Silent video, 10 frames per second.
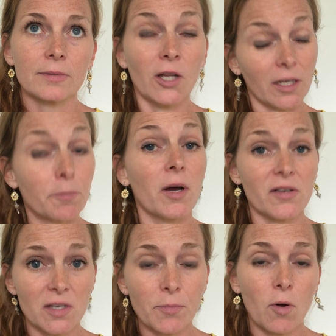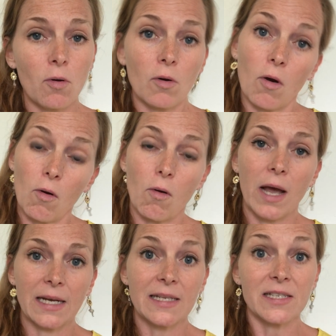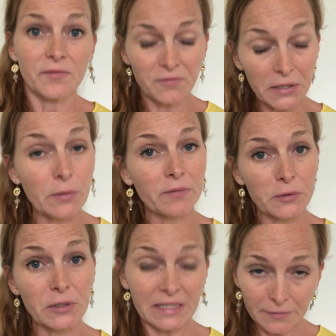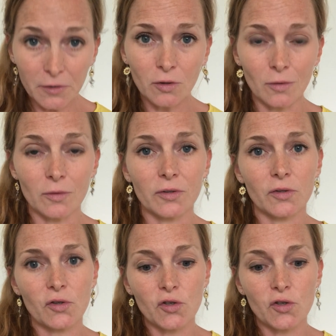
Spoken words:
not possible, or at least very, very difficult,